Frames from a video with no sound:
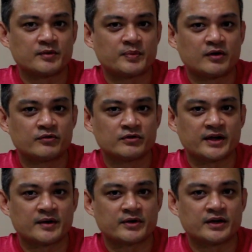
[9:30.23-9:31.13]
powerful
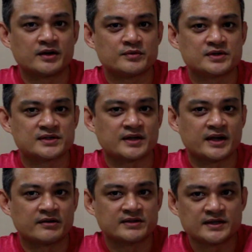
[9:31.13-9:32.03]
amp right here, which is the
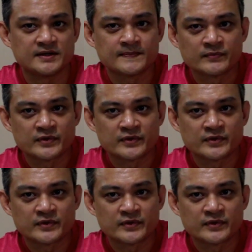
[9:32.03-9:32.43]
Heresy,